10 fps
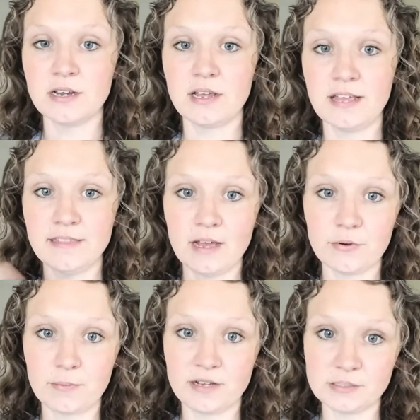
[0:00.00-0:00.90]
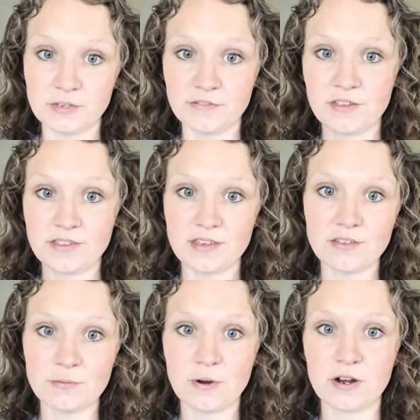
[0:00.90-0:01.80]
And that reminds me of the
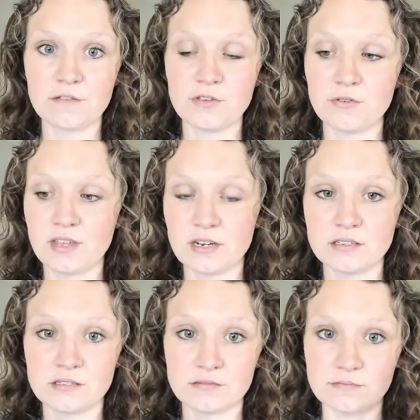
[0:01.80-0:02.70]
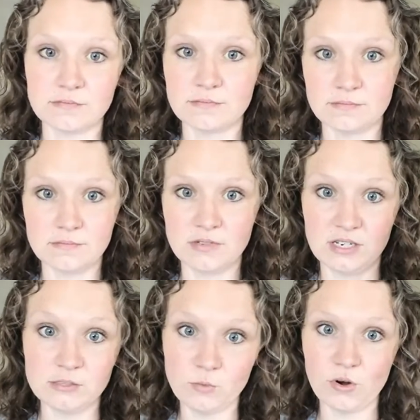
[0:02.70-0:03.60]
other part of you that is he
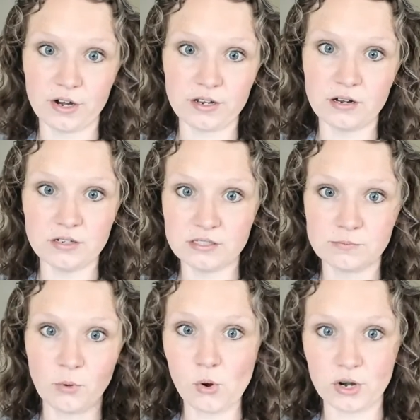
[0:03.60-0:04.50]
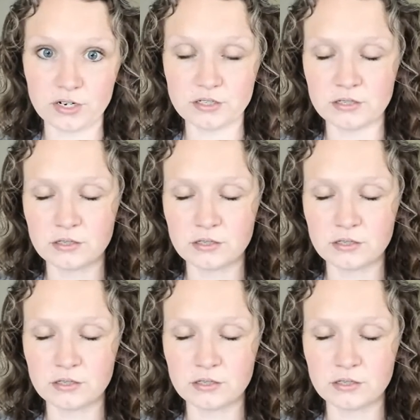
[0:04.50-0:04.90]
needs more. You know, he's bored.